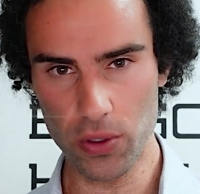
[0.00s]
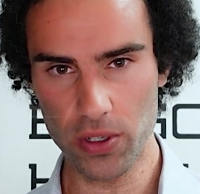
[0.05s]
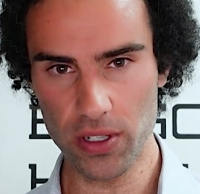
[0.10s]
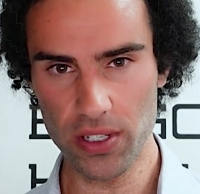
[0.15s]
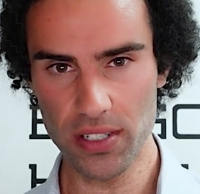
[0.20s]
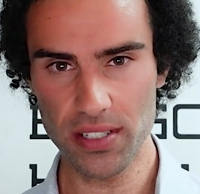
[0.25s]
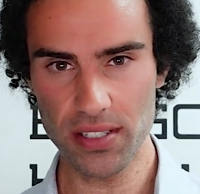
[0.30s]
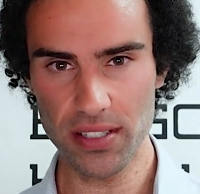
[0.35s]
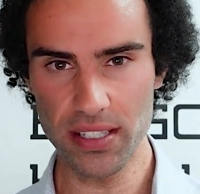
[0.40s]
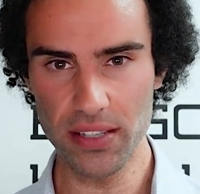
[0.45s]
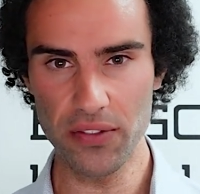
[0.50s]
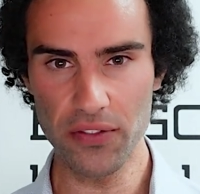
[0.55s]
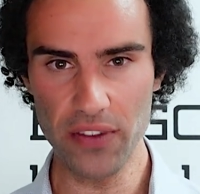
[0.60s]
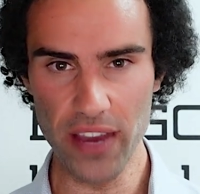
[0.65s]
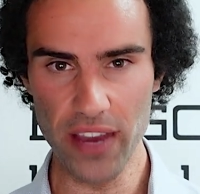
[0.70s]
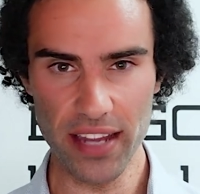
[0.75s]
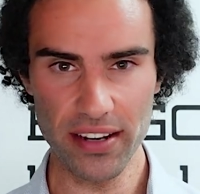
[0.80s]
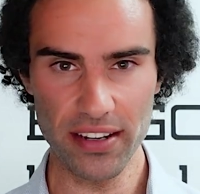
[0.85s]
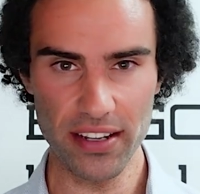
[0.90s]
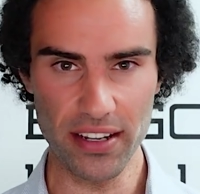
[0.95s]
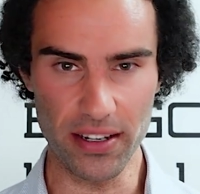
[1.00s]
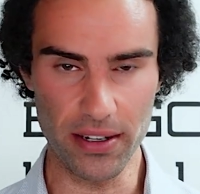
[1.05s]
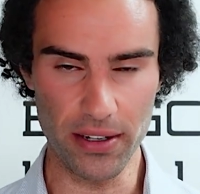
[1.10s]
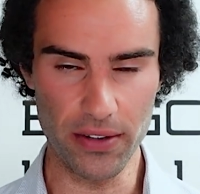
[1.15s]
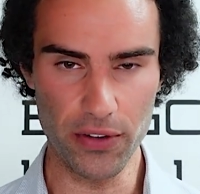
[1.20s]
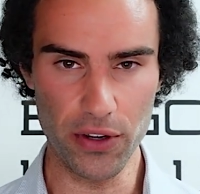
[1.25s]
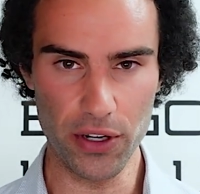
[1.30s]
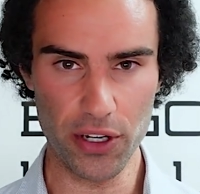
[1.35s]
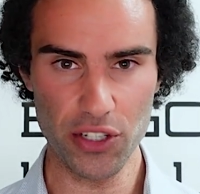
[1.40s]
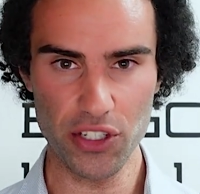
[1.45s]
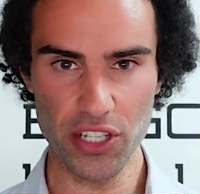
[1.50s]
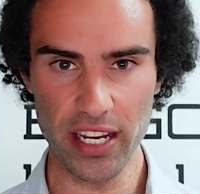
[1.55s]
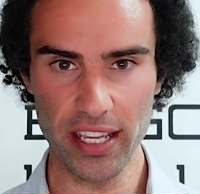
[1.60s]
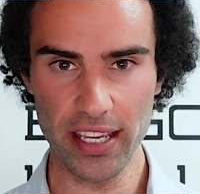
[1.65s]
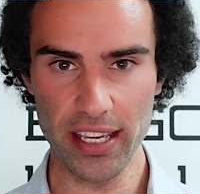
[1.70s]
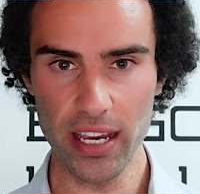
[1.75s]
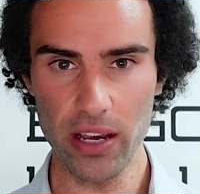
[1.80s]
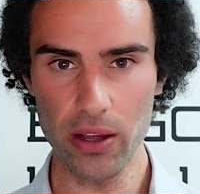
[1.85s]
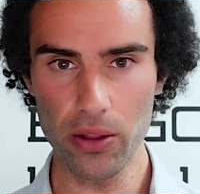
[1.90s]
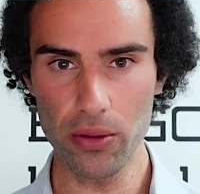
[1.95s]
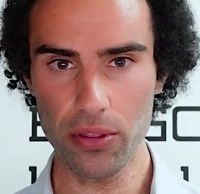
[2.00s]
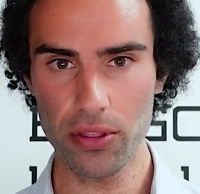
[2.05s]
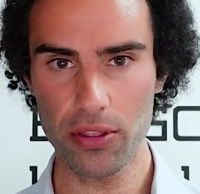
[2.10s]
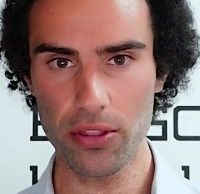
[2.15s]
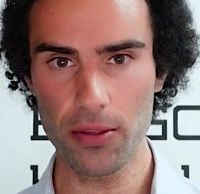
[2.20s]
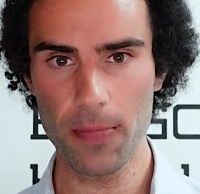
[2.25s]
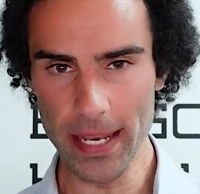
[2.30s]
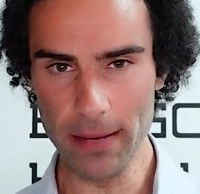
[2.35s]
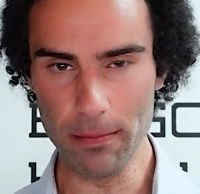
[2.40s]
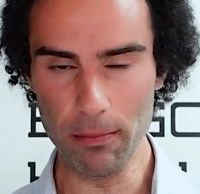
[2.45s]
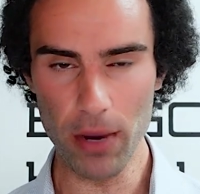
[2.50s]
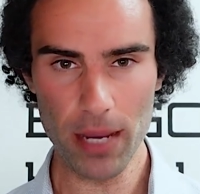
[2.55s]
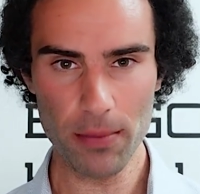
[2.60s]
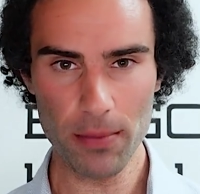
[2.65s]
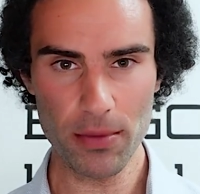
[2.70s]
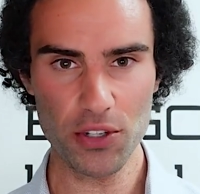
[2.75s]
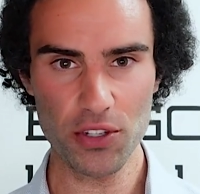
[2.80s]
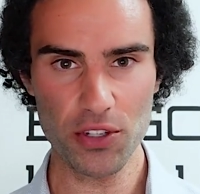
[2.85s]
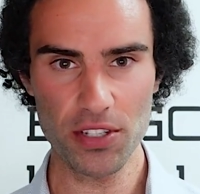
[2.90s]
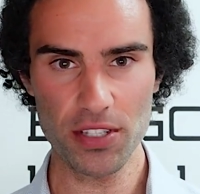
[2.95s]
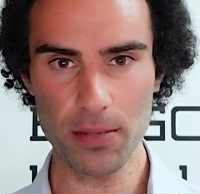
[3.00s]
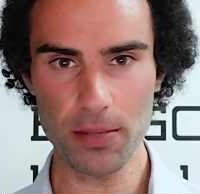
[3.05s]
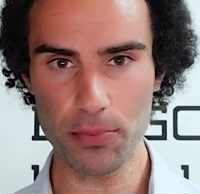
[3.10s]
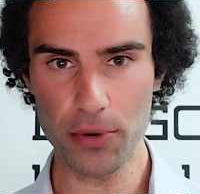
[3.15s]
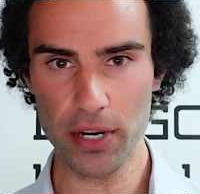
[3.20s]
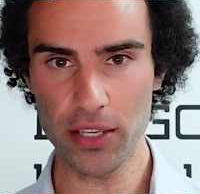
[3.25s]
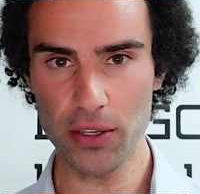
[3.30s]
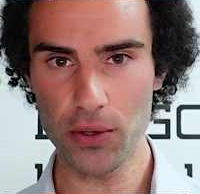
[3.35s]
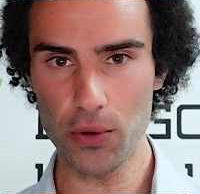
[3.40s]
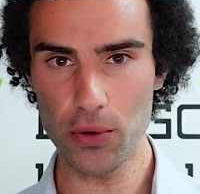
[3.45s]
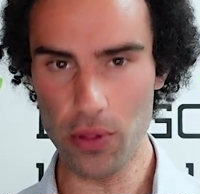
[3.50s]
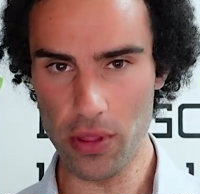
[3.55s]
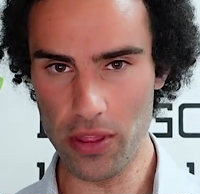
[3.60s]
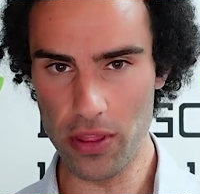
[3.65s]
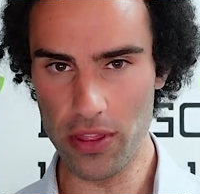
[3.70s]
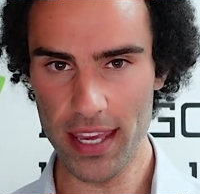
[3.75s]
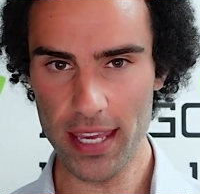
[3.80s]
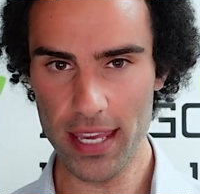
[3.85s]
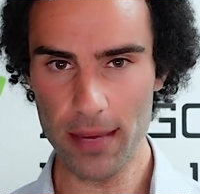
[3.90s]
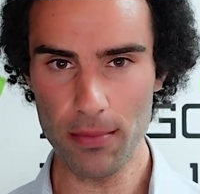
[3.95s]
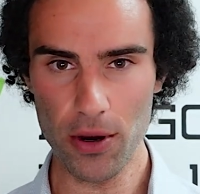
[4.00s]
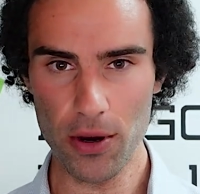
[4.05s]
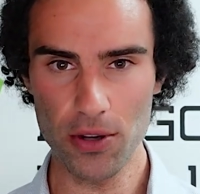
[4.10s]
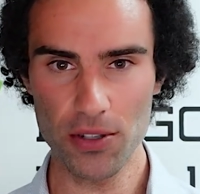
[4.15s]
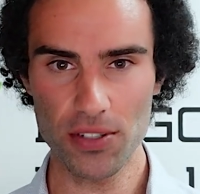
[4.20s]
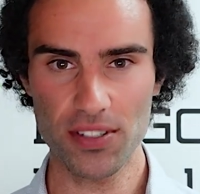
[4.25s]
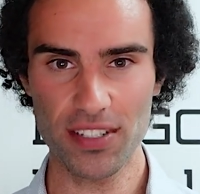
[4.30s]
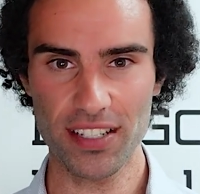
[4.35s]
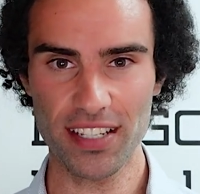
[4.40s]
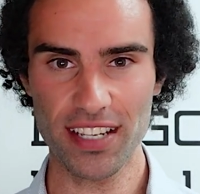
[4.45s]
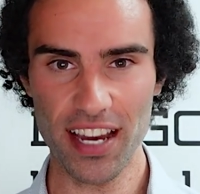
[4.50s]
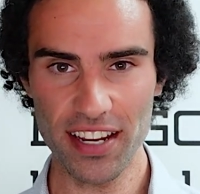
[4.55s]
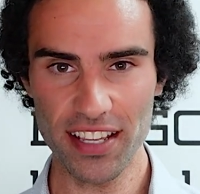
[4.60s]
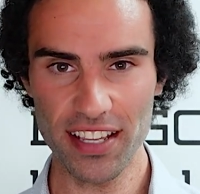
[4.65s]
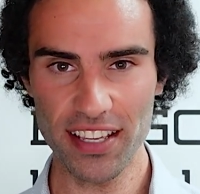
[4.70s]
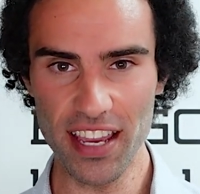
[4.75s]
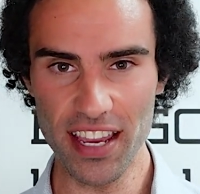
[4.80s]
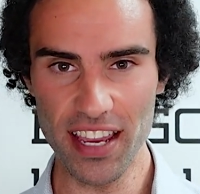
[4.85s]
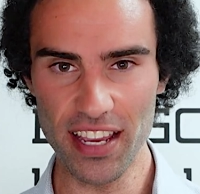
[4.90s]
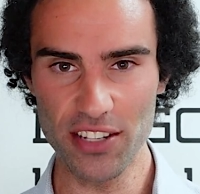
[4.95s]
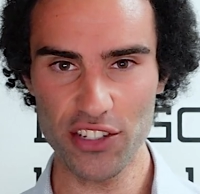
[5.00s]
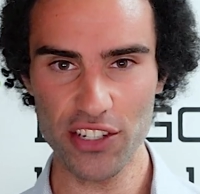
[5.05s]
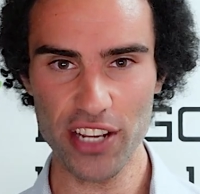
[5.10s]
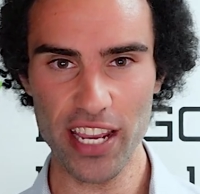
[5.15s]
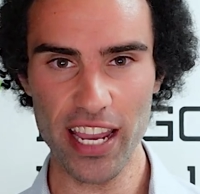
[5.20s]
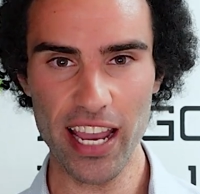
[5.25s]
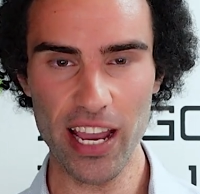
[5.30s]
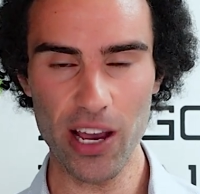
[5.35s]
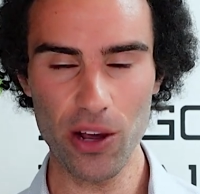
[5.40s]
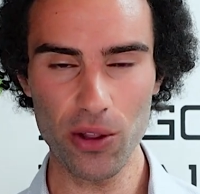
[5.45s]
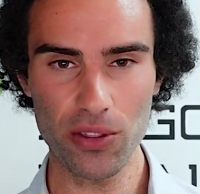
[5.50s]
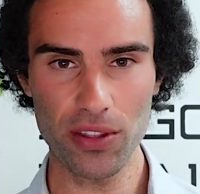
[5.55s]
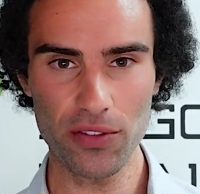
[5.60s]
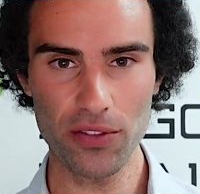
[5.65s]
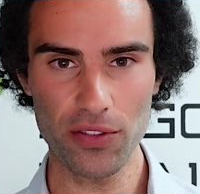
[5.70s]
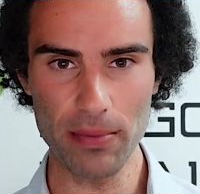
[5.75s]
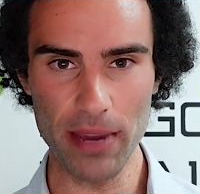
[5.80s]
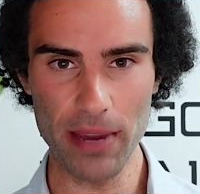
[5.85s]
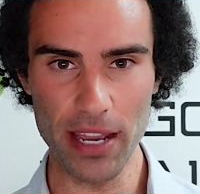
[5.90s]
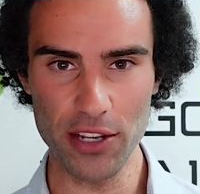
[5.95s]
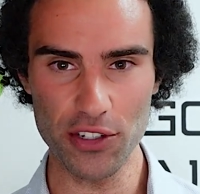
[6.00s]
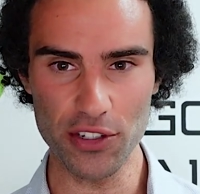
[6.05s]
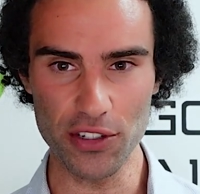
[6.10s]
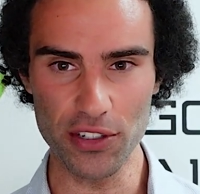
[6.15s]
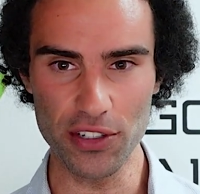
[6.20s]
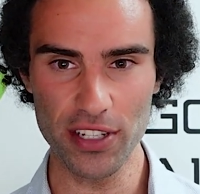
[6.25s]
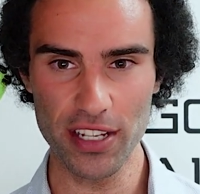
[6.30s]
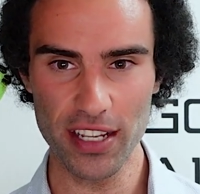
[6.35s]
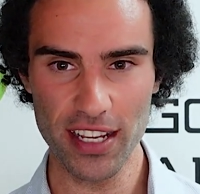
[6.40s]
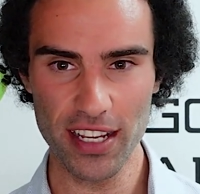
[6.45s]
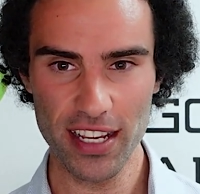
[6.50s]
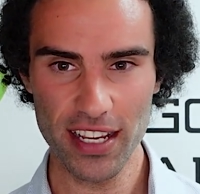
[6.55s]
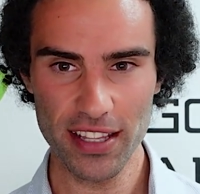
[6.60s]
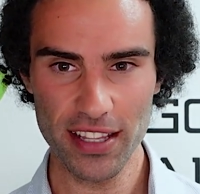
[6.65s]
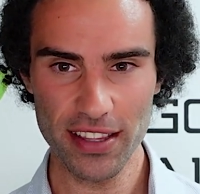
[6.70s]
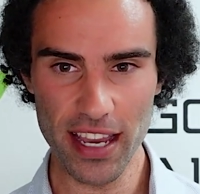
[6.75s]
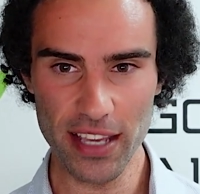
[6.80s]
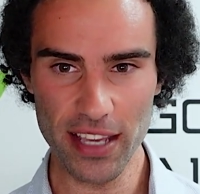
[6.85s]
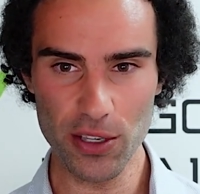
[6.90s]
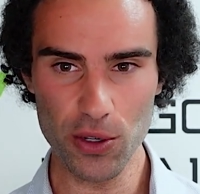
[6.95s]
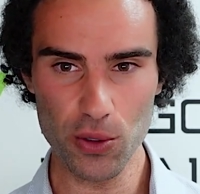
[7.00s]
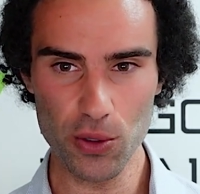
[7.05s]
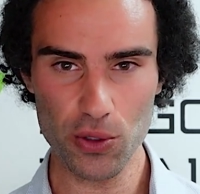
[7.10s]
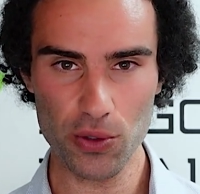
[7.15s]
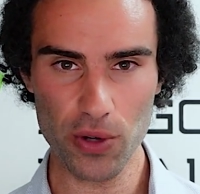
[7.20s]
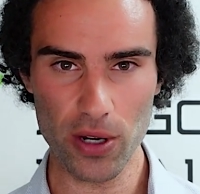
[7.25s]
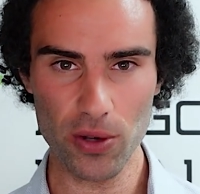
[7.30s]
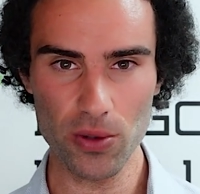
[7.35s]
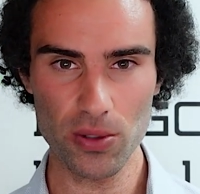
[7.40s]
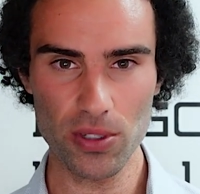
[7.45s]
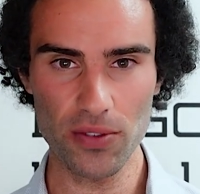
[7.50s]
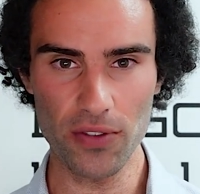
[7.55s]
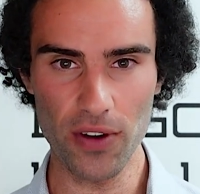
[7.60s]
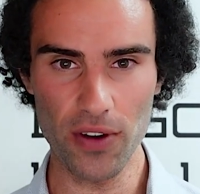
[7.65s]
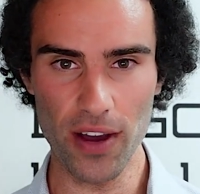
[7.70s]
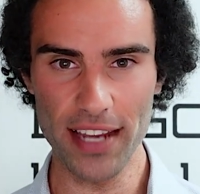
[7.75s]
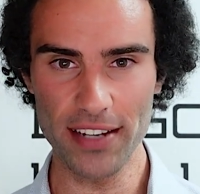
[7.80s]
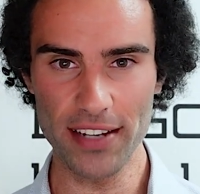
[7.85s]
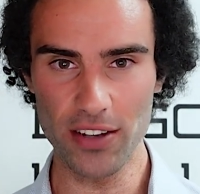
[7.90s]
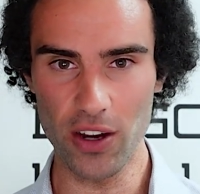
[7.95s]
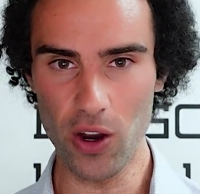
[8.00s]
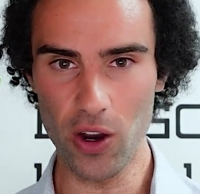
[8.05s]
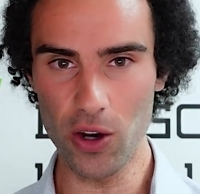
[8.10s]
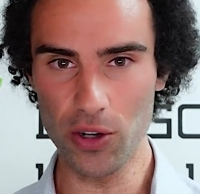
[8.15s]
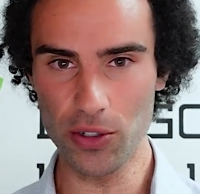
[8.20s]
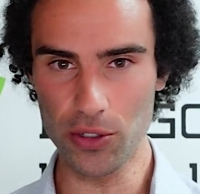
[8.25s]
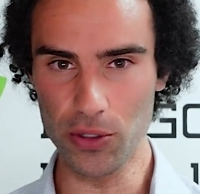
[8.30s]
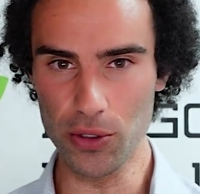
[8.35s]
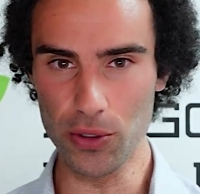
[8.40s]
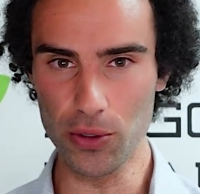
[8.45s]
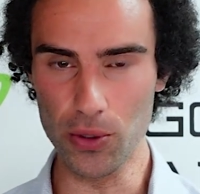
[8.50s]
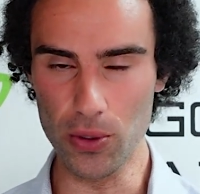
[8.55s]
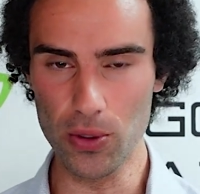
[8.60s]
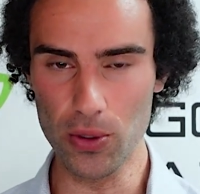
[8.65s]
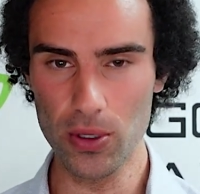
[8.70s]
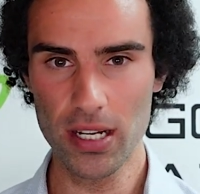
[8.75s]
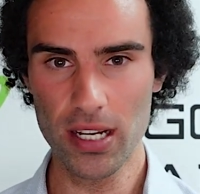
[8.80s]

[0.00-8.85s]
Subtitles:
is Lucas, the founder of Ergogenic Health, and my mission is to bring you the most cutting-edge health information that you'll struggle to find on Google.